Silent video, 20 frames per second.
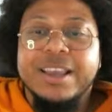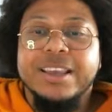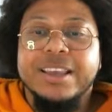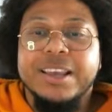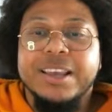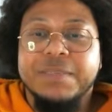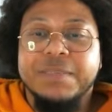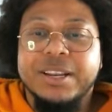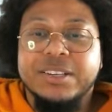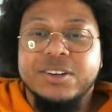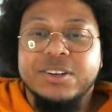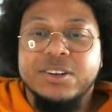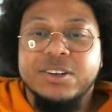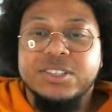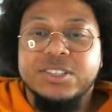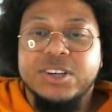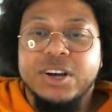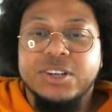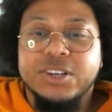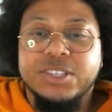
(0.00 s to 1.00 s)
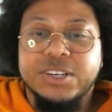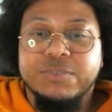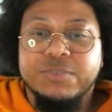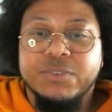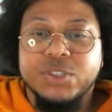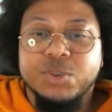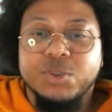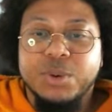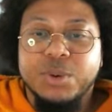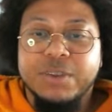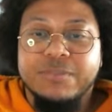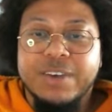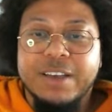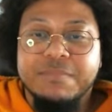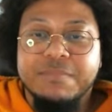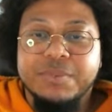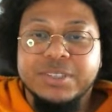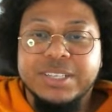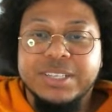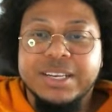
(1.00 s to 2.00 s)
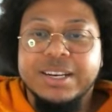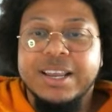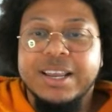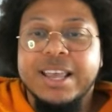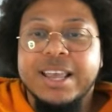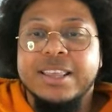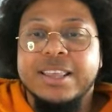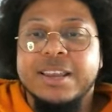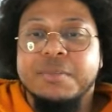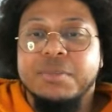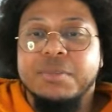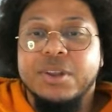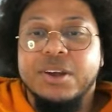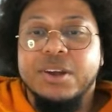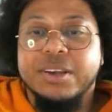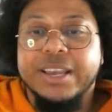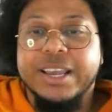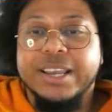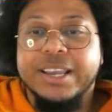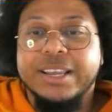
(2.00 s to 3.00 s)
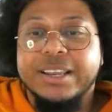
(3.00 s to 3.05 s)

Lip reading: Yep, then he starts dodging for 25% and then blocking.